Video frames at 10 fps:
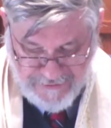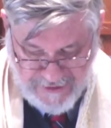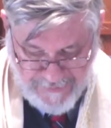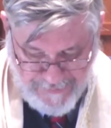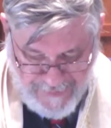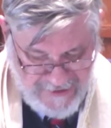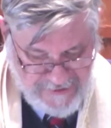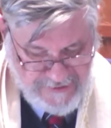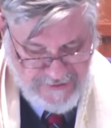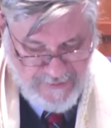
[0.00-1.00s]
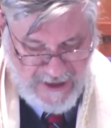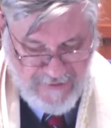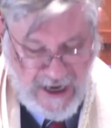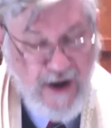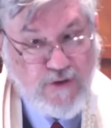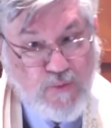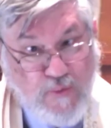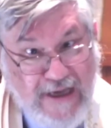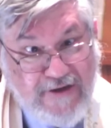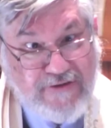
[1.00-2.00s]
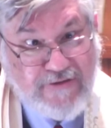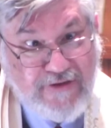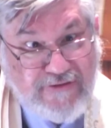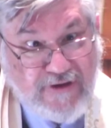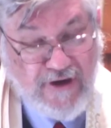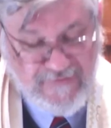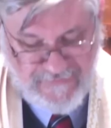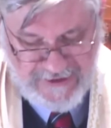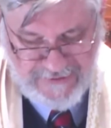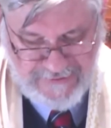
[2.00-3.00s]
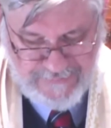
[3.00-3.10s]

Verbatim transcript: debates about how to wage this conflict.